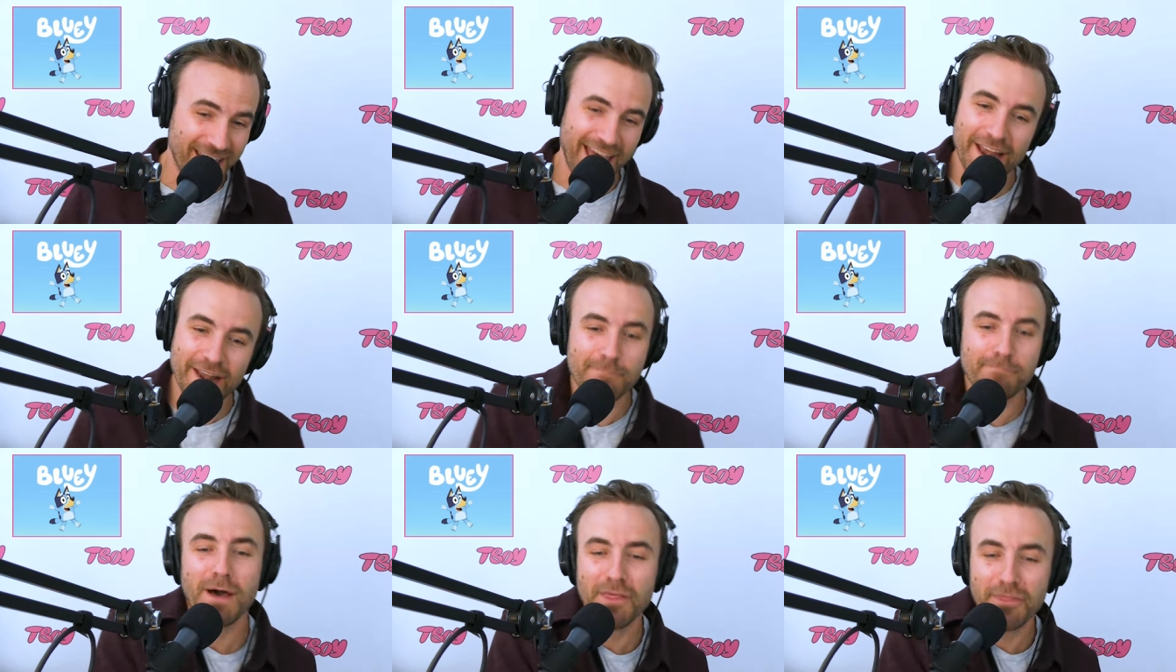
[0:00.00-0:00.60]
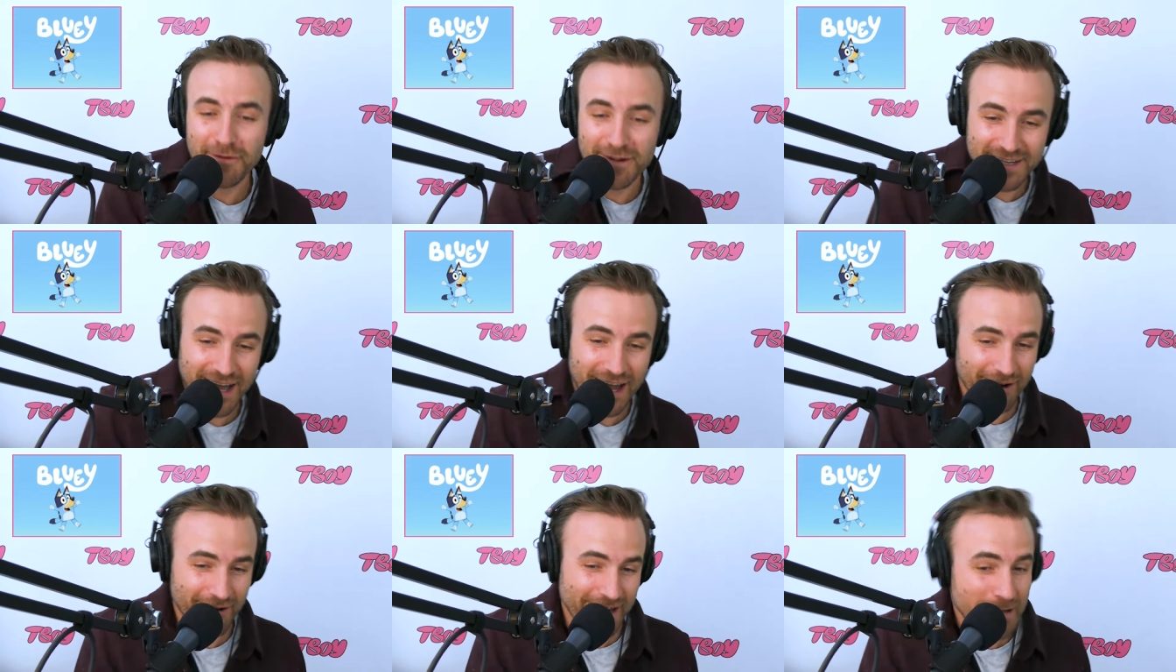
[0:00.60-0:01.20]
and a mother and
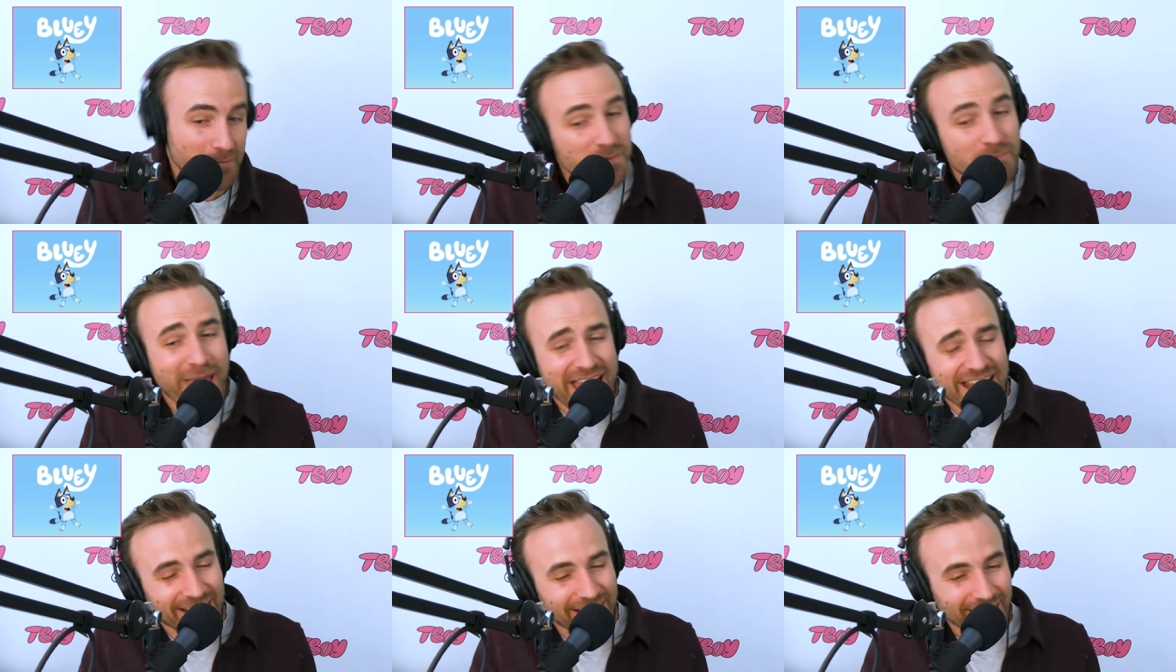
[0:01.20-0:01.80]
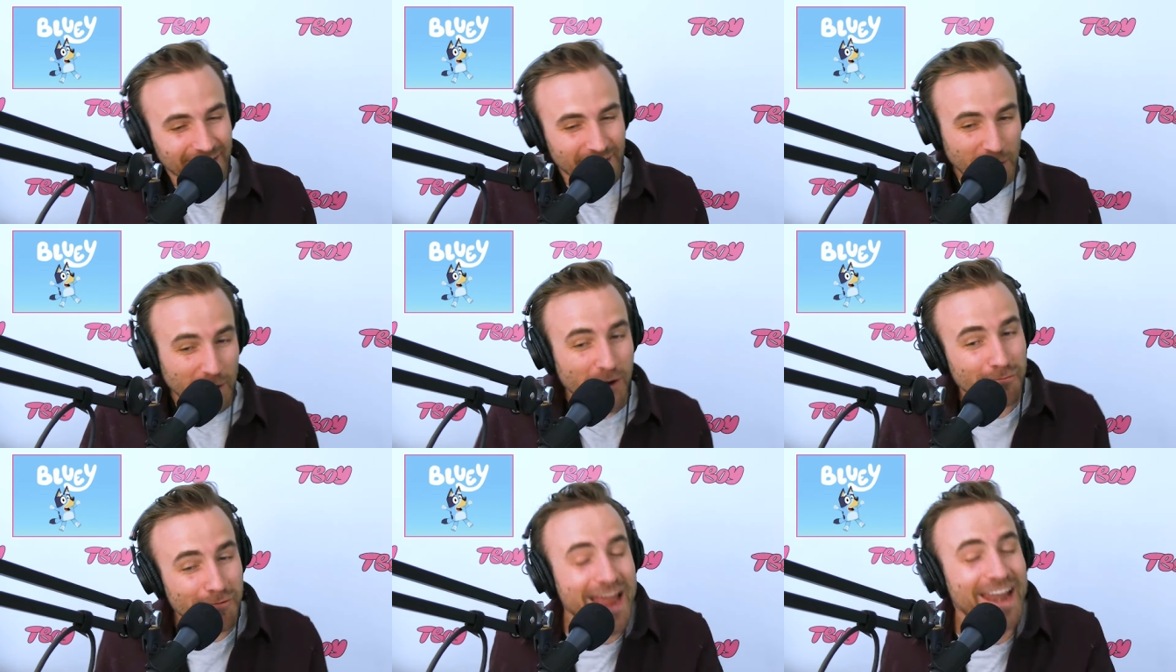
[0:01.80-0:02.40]
daughter named Bandit, who
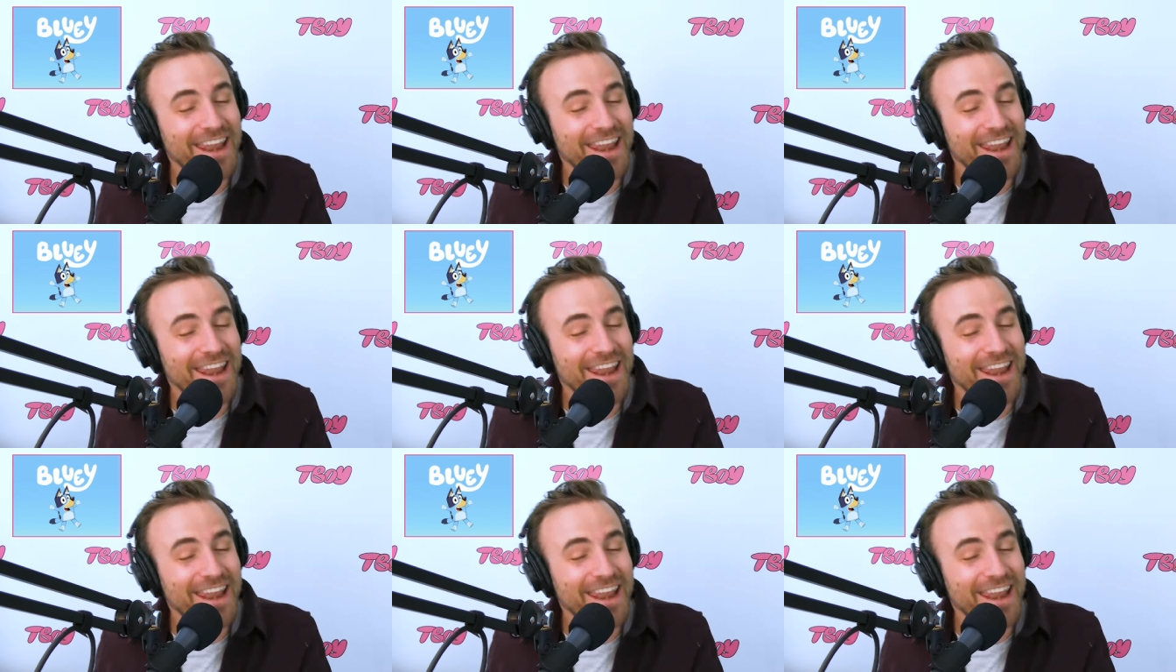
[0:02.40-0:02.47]
are red